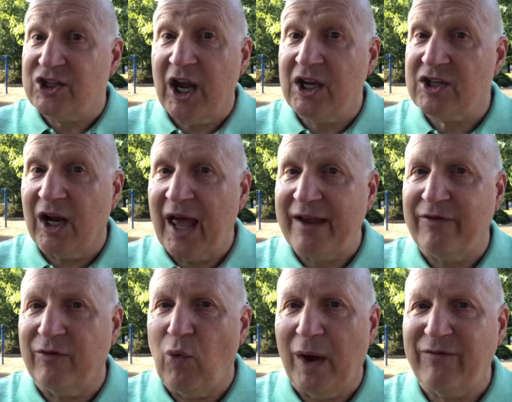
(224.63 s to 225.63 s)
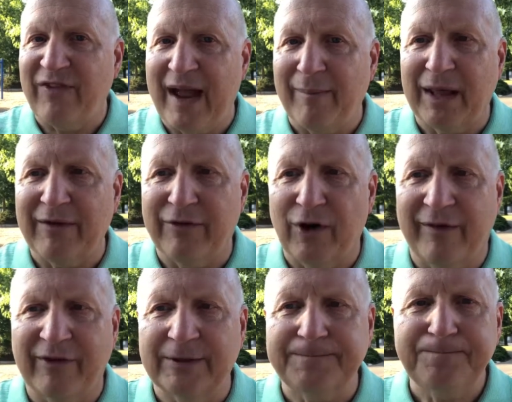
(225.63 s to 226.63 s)
and change the life of one family
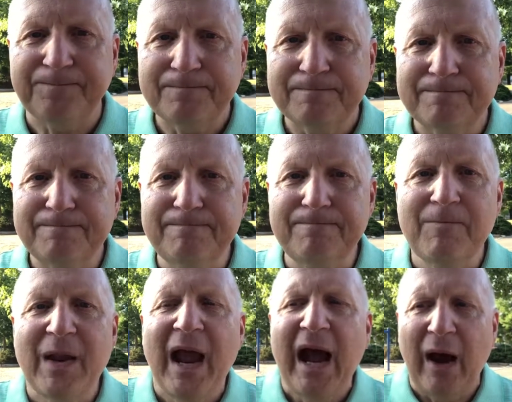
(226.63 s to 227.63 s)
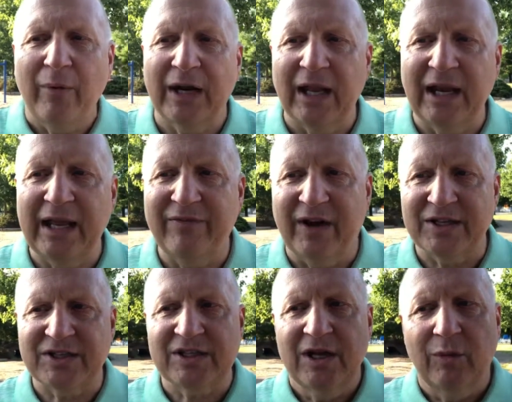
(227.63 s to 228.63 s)
forever. I want to
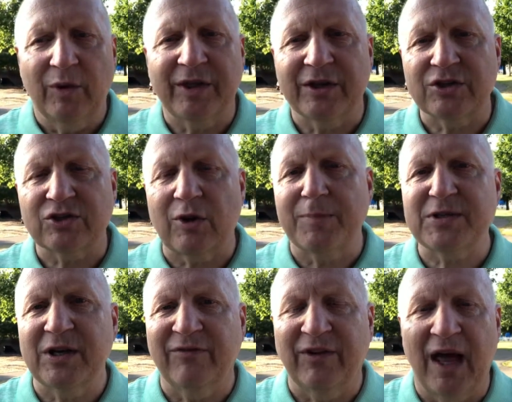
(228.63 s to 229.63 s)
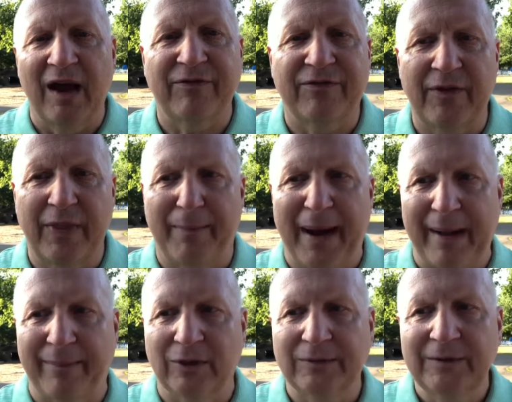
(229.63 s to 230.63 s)
leave us with a description of love from the
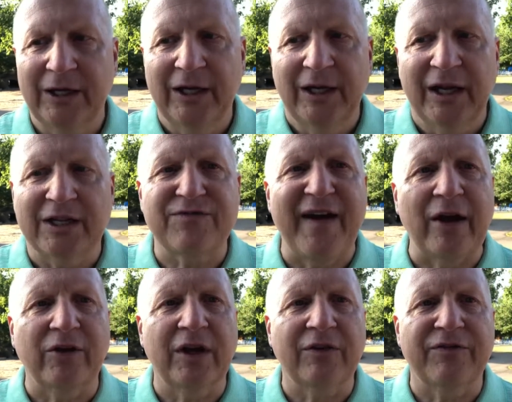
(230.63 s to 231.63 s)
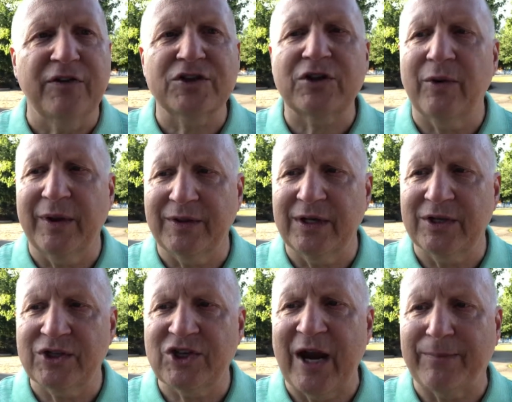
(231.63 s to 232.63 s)
Bible. It's found in 1
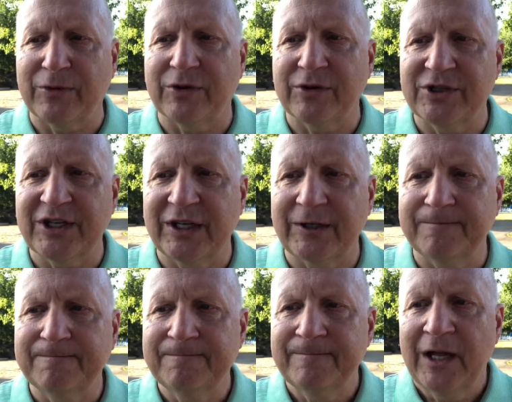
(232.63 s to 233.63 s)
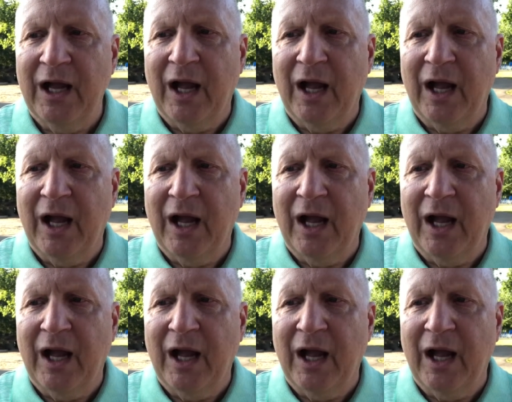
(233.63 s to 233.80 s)
Corinthians chapter 13.